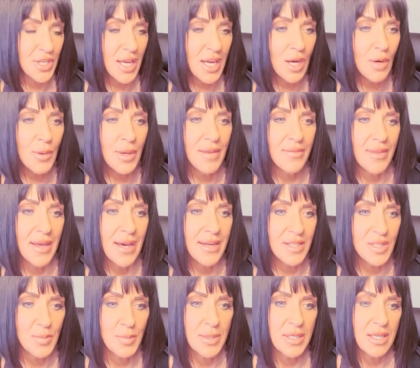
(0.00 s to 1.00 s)
now, and that
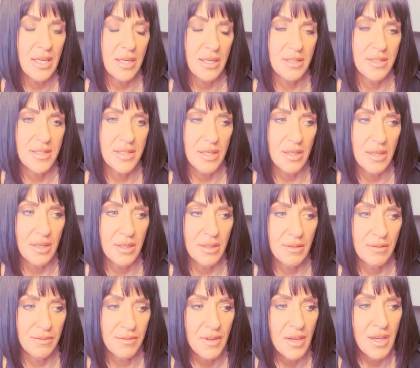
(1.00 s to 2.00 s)
is because
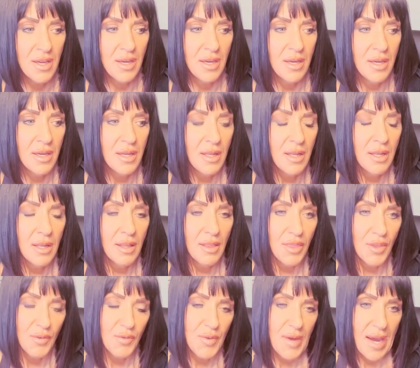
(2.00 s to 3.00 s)
of
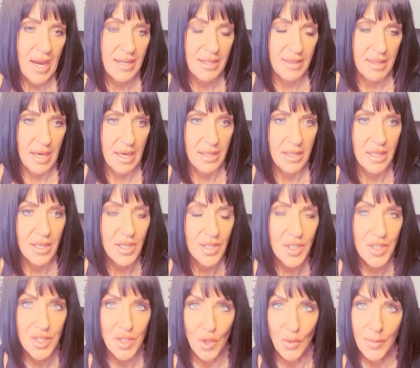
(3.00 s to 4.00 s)
the fact that
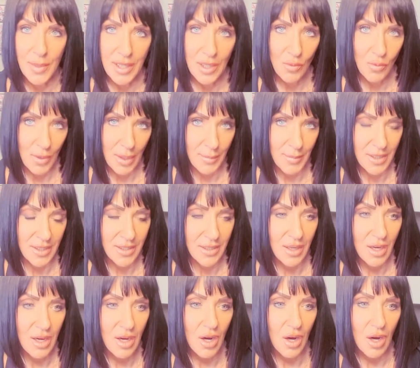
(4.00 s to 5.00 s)
so many women
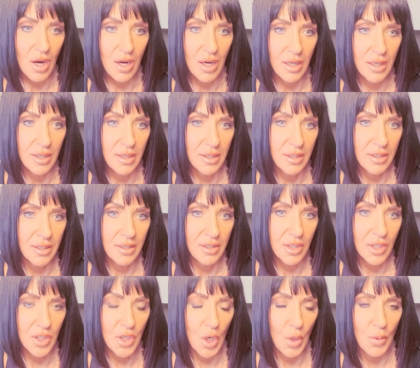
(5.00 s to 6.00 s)
are
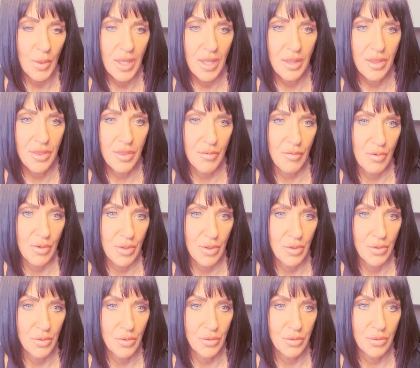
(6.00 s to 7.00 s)
going
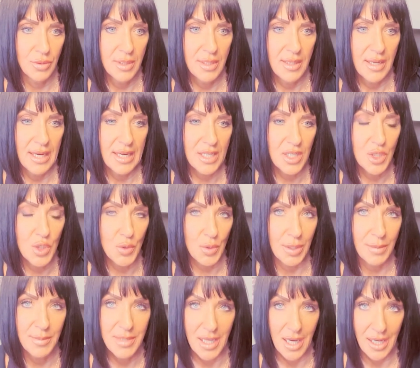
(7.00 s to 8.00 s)
through
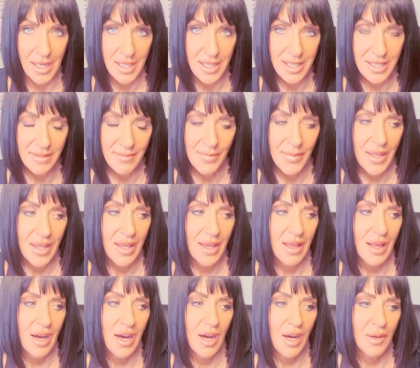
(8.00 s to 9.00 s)
extreme dieting
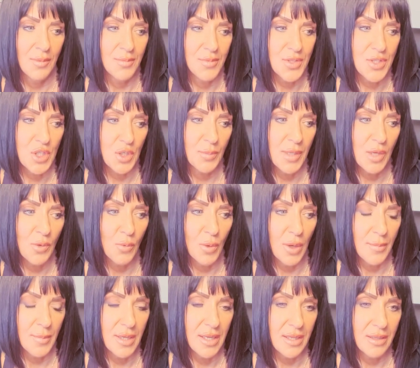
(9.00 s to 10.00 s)
um, so many
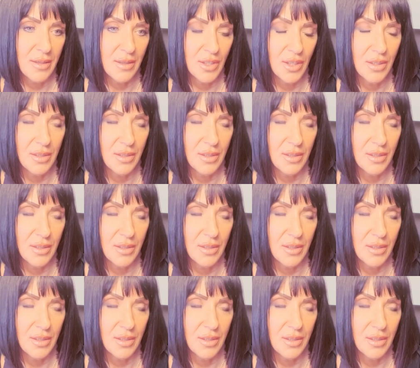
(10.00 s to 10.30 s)
women,